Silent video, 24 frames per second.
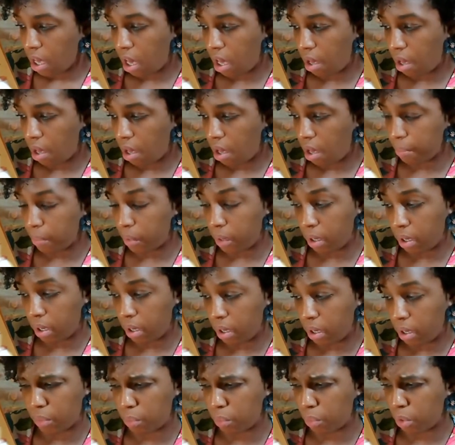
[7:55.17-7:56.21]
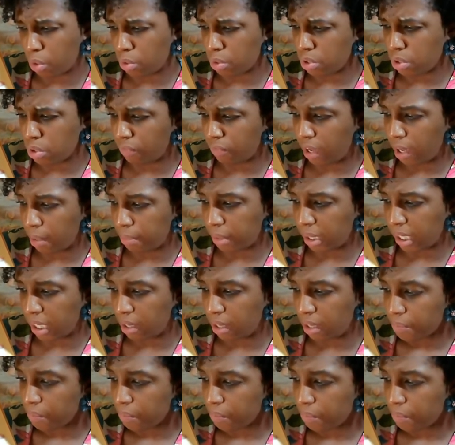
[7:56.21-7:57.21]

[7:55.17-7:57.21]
A member of the rose family.